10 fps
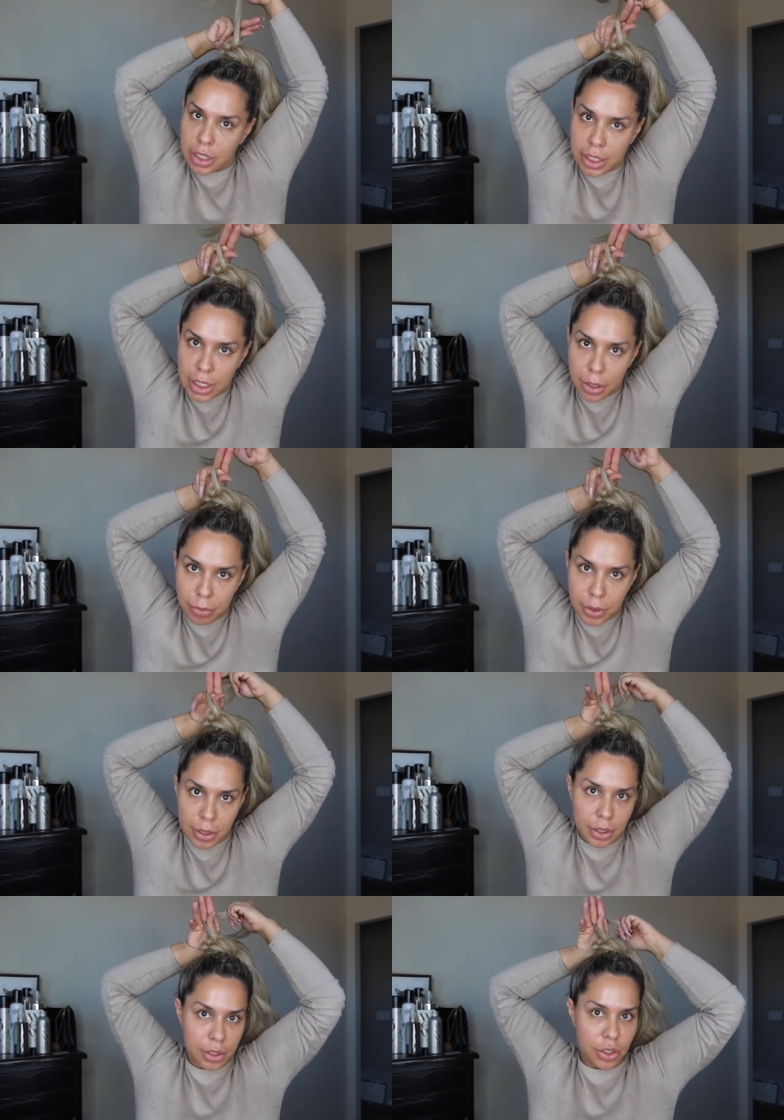Keep
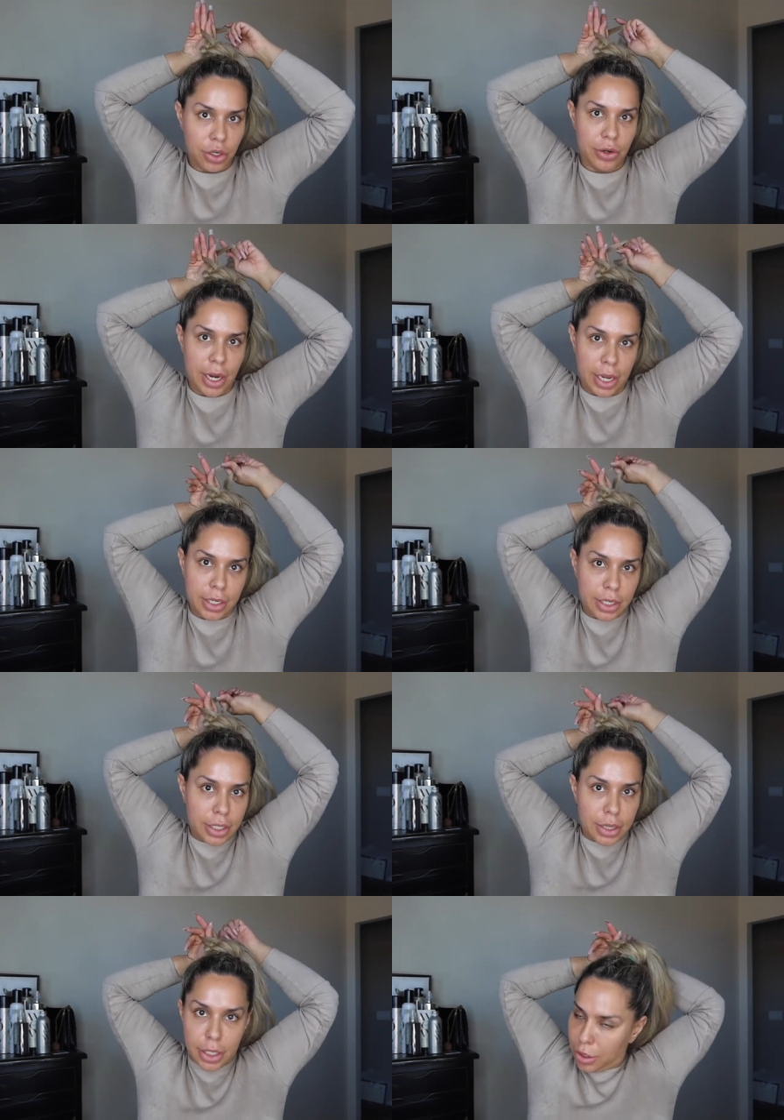your hand
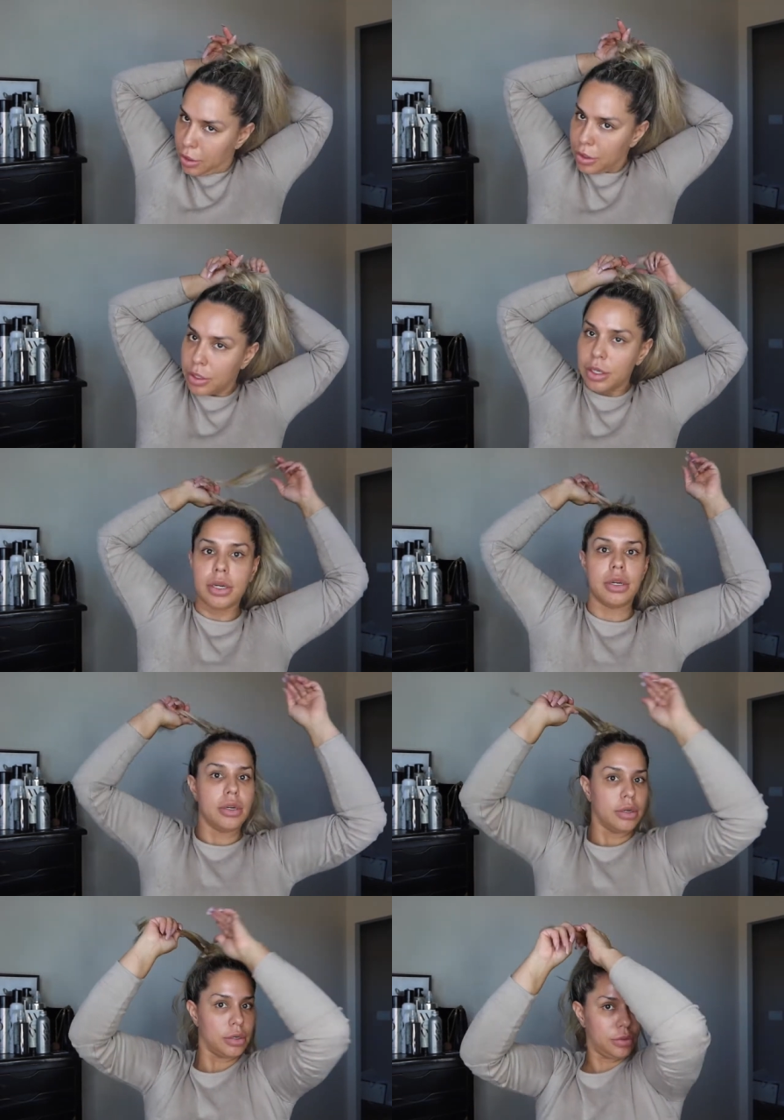in there.
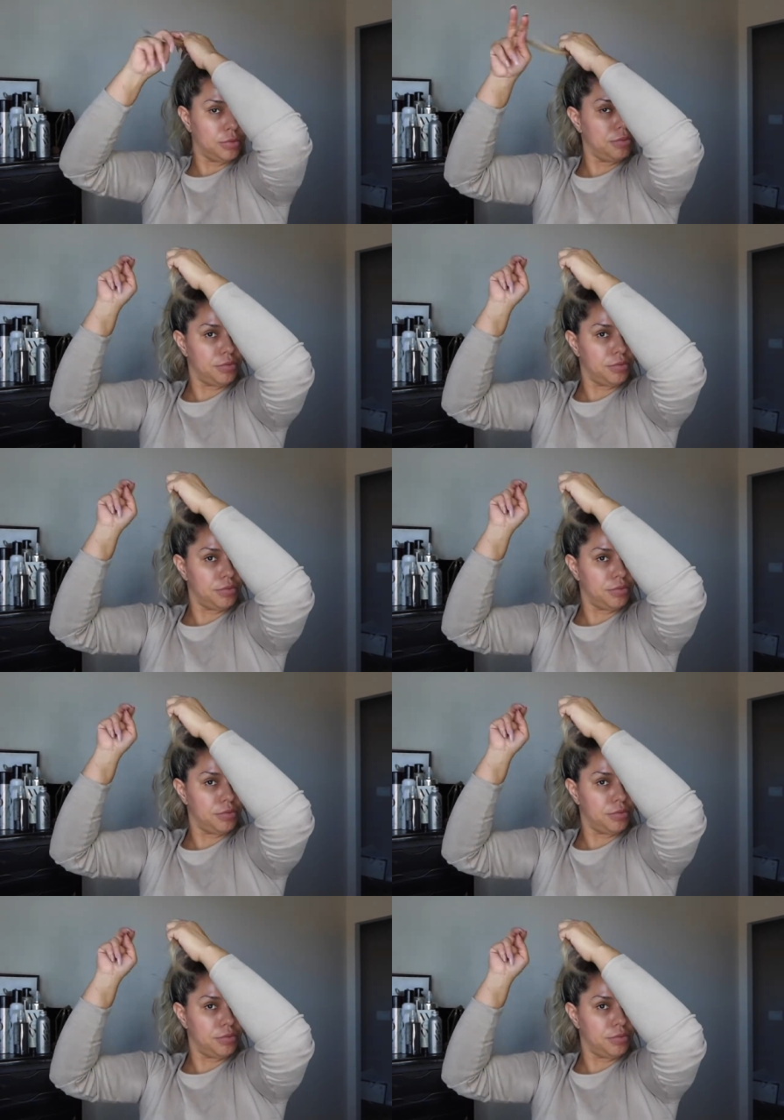Oh.